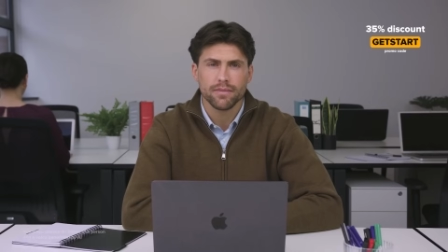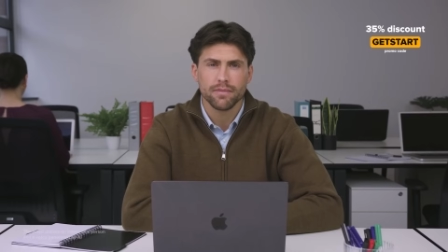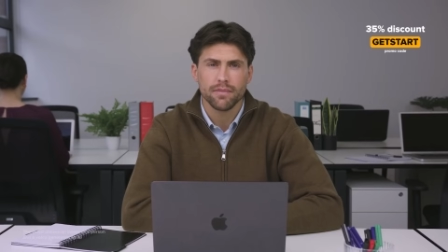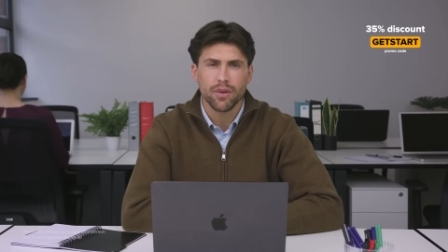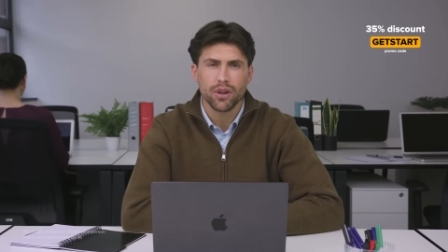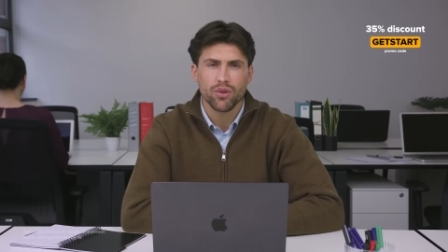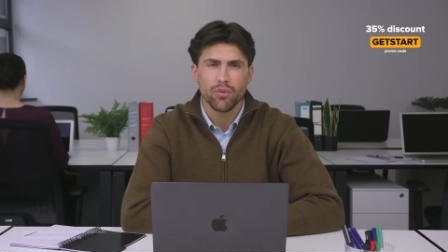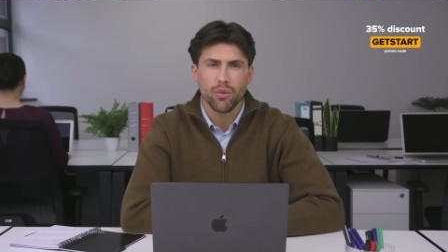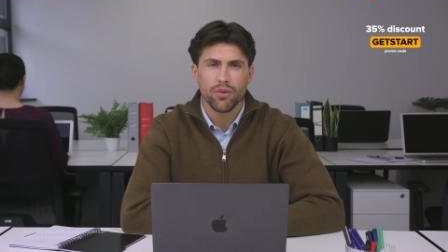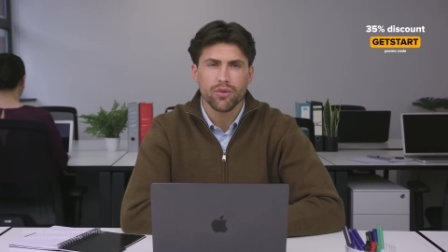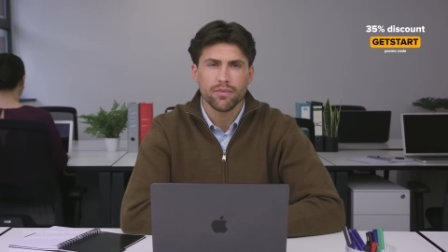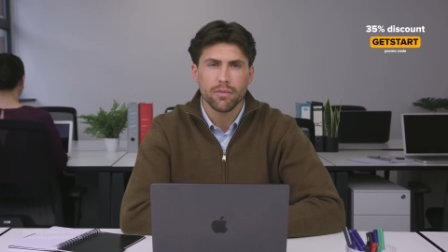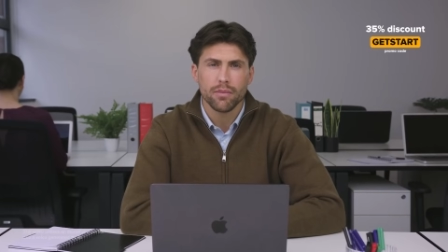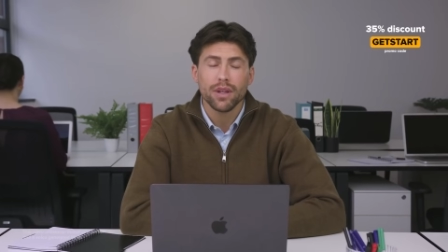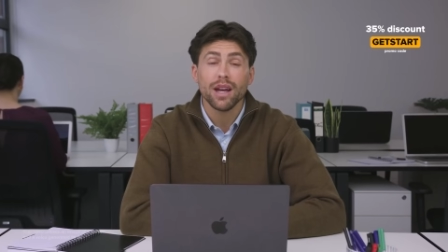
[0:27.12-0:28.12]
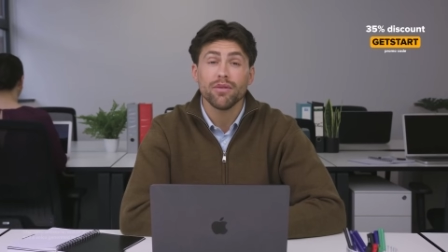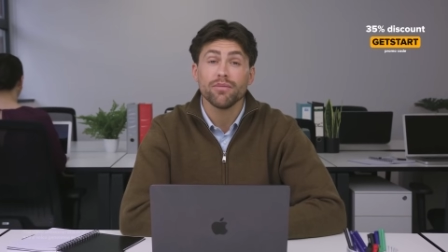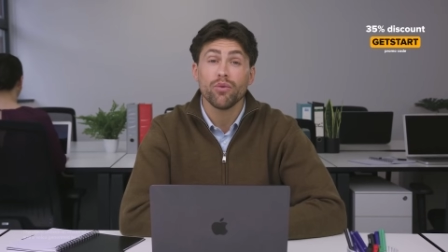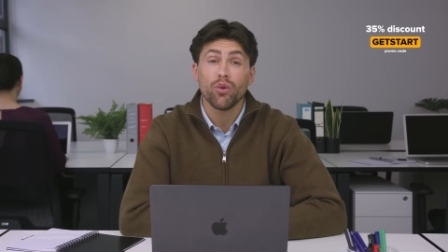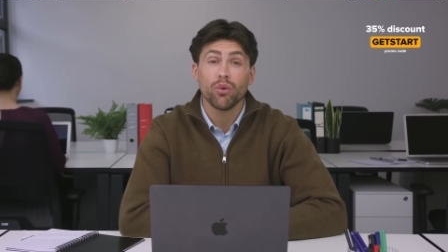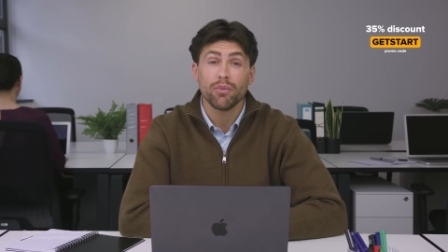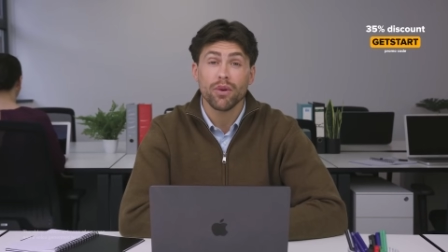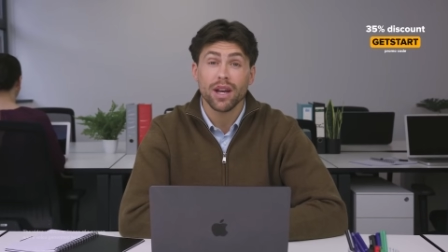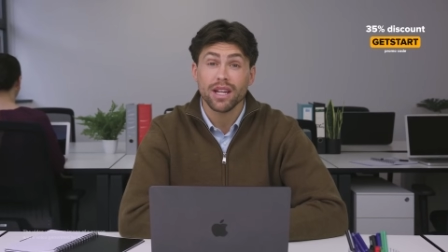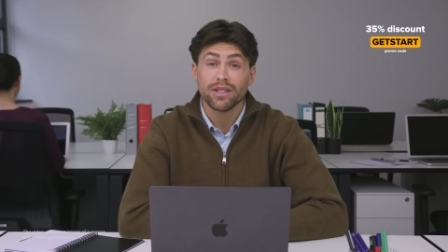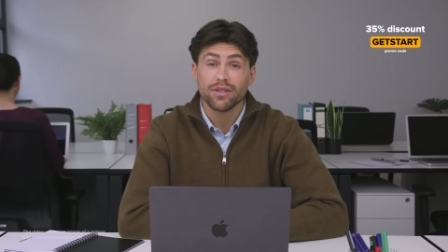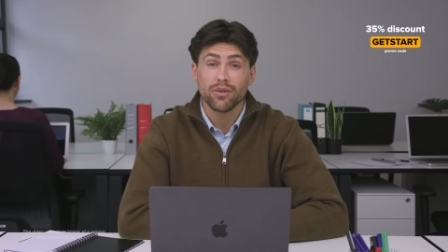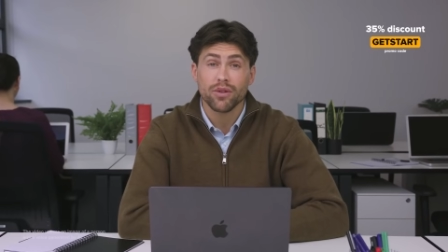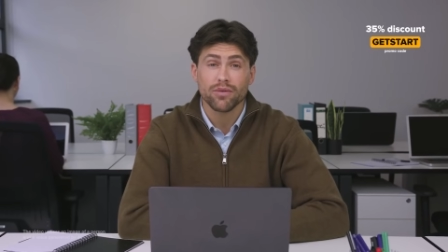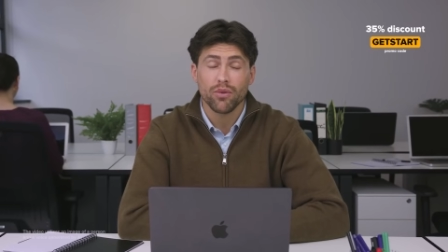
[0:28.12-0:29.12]
Visuals from Getfloorplan
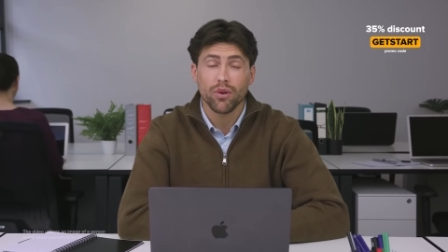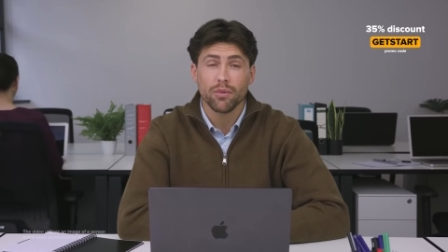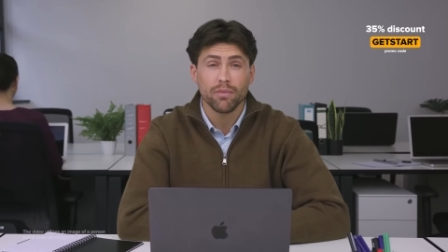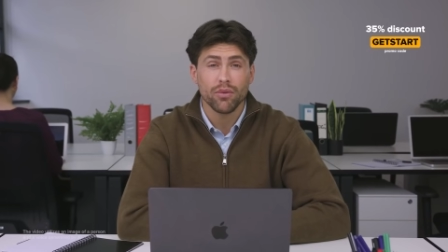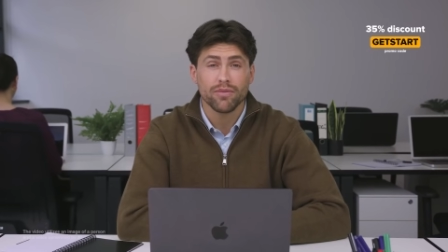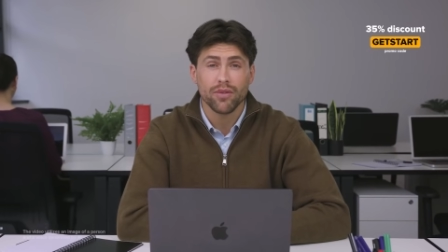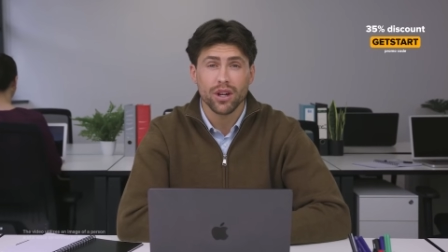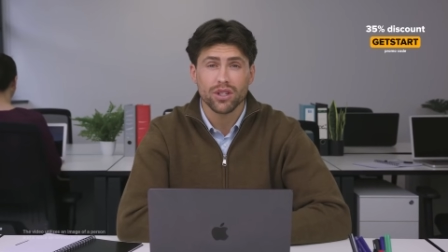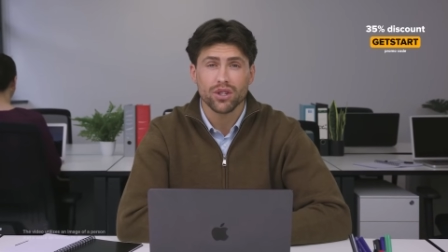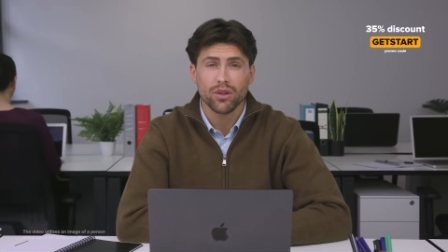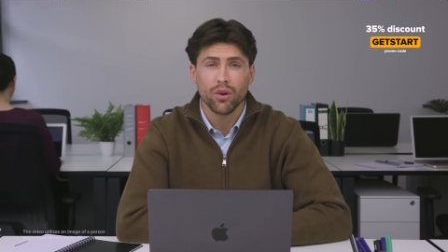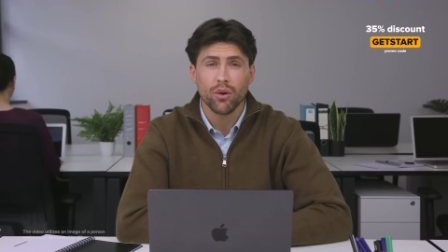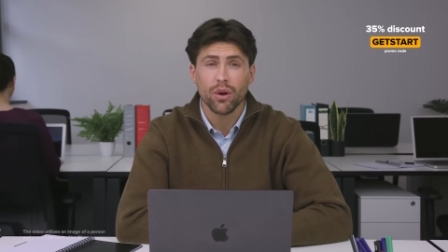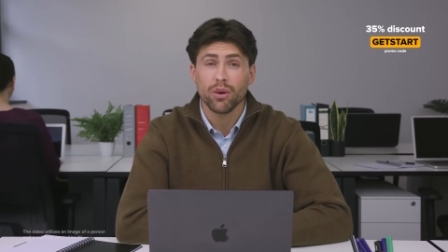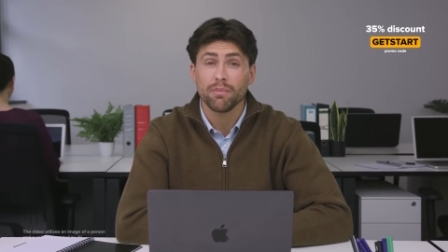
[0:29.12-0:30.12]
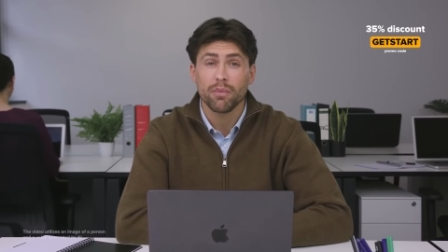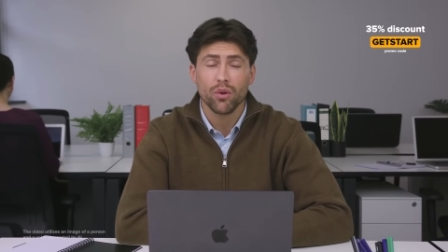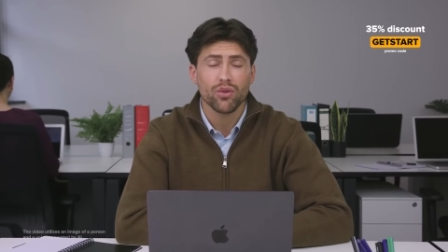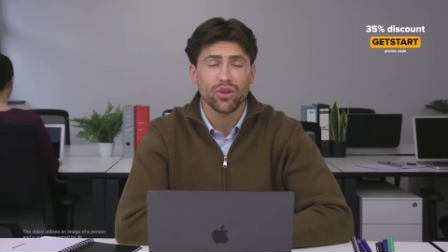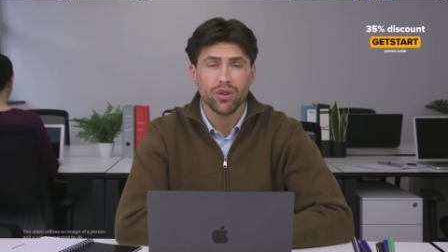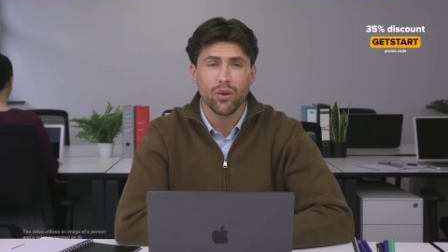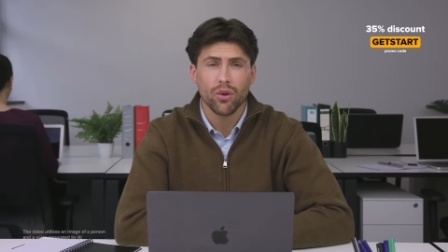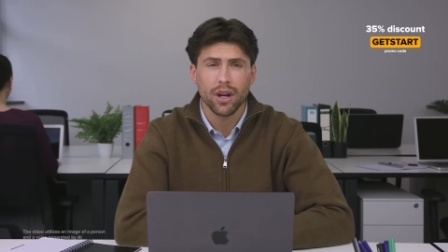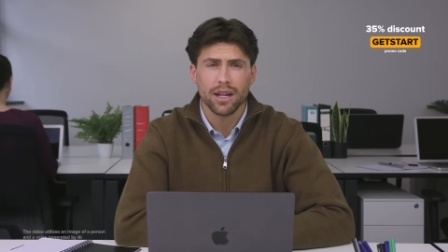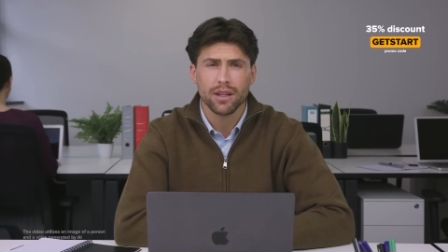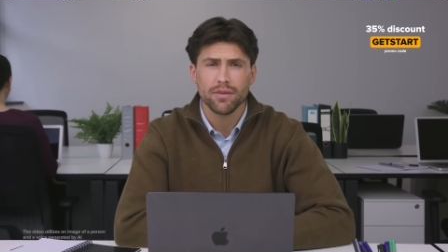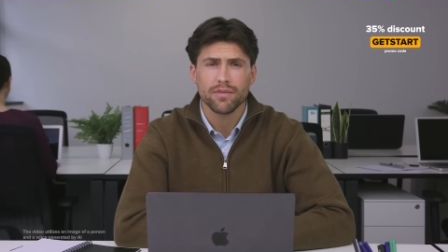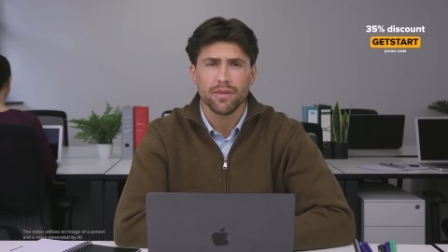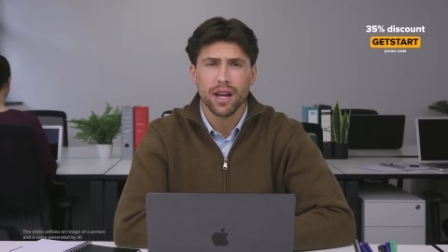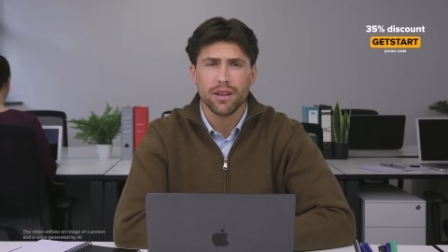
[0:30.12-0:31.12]
deliver a professional, emotional, and
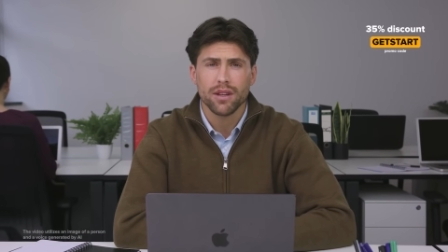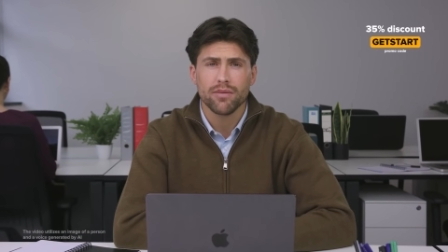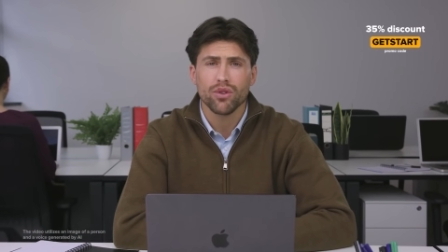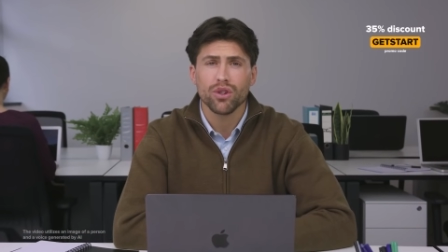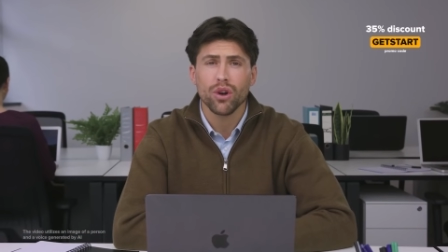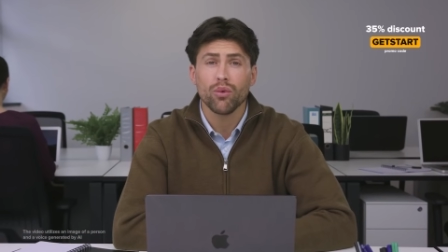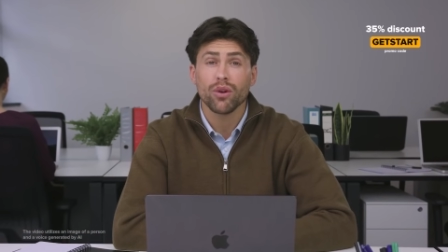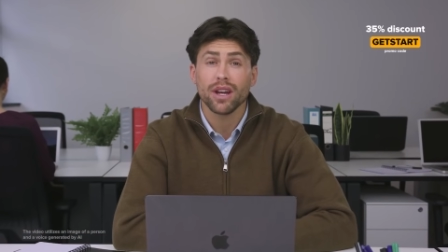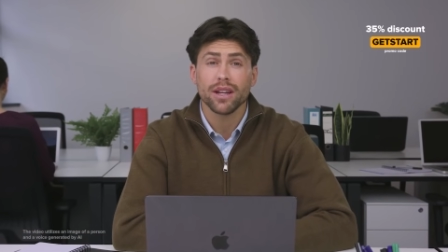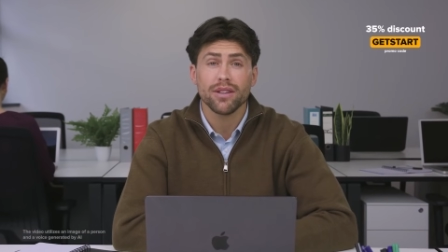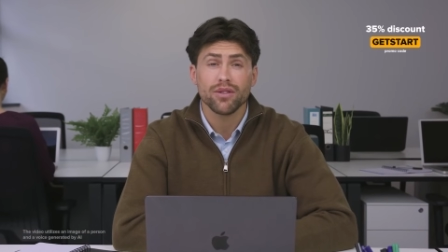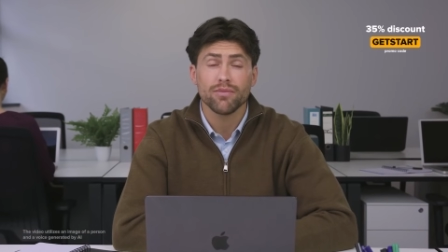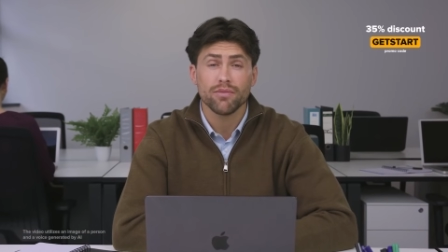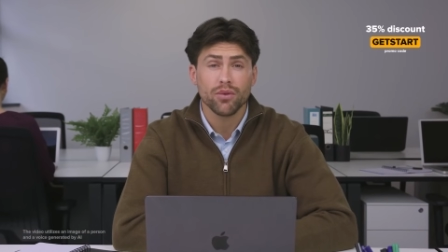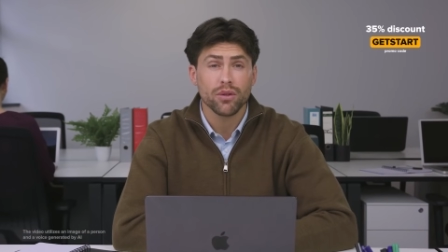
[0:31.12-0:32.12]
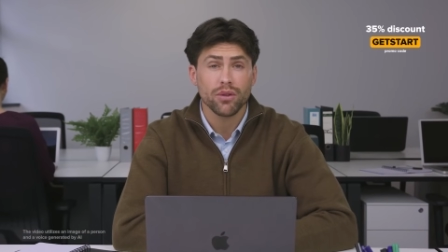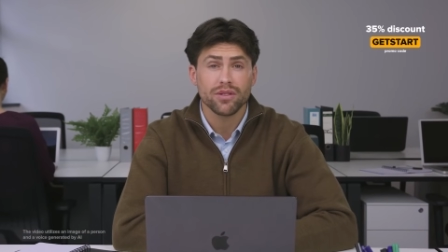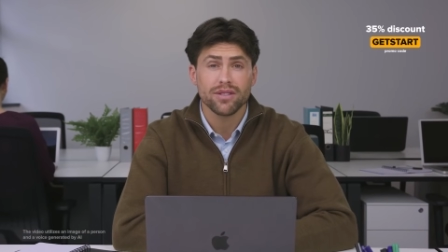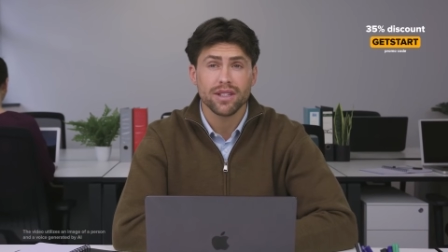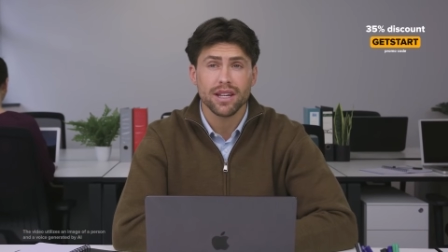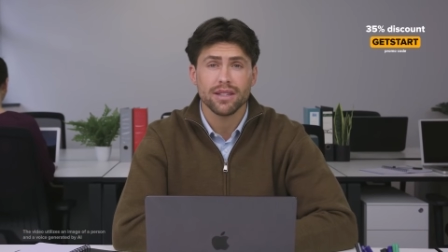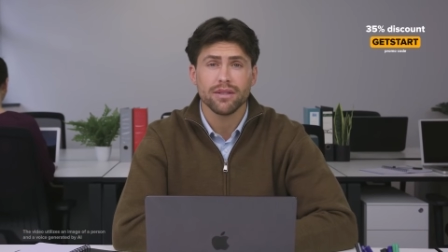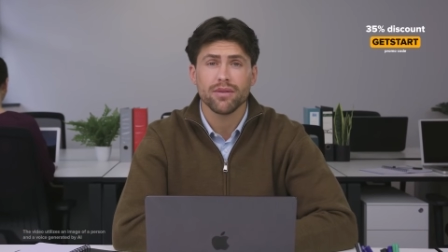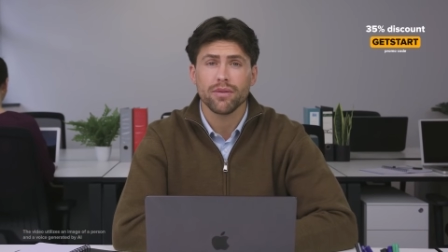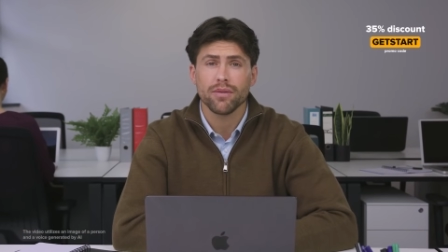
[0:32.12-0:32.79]
effective showcase of real estate.